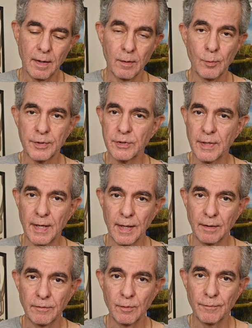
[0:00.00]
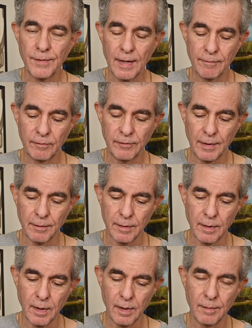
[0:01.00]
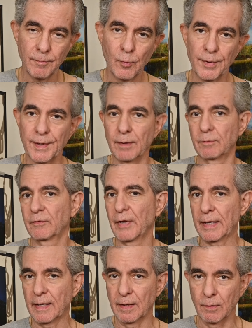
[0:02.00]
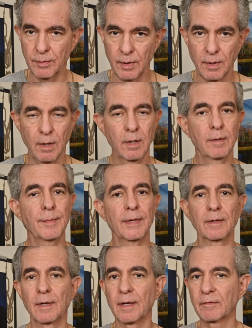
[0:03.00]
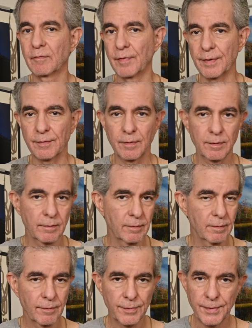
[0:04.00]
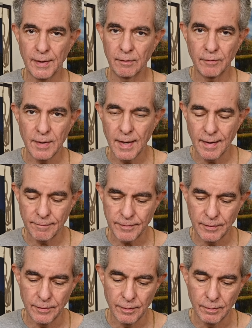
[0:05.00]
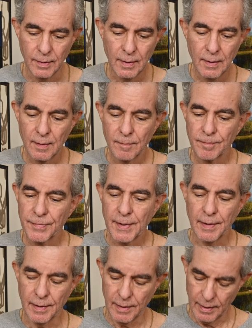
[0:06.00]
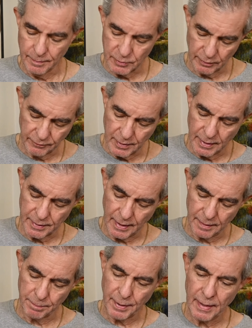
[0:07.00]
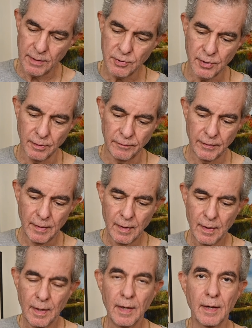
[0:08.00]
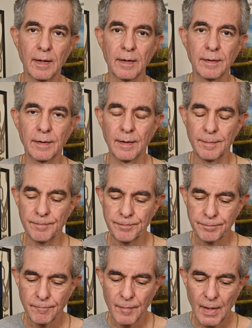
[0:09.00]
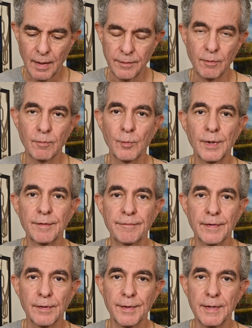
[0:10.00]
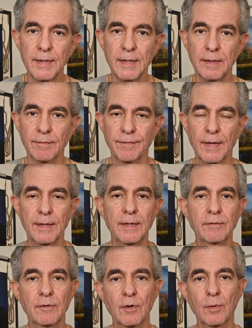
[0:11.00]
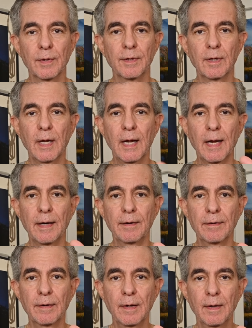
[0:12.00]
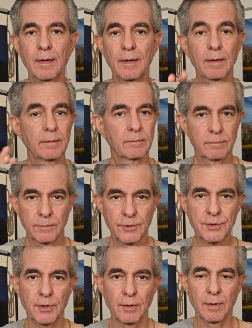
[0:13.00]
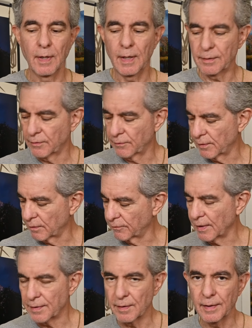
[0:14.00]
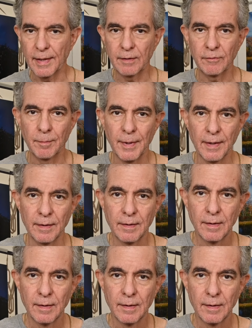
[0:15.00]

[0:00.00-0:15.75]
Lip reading: which you can't do if you have a center column without taking out the column and lots of other things that you have to do. I'm just not that patient, and I don't really feel the need. If I need to go a little higher, sure, I'll just extend the legs a bit.